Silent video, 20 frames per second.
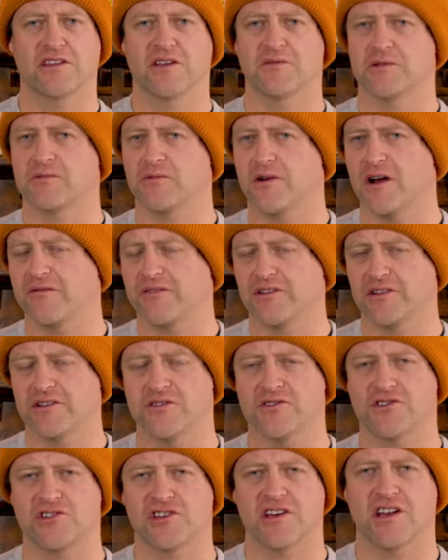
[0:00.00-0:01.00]
They were
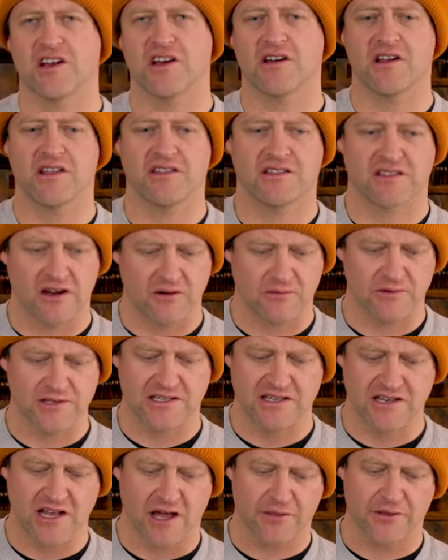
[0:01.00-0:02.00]
revolutionary. There
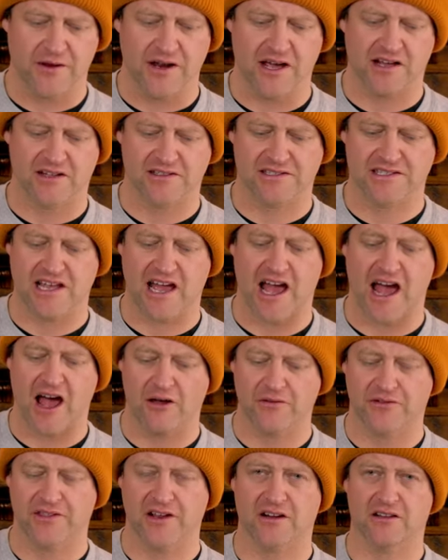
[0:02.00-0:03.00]
was nothing else
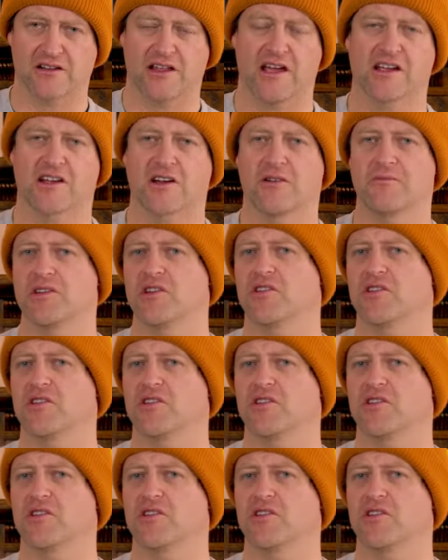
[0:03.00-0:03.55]
out there like them.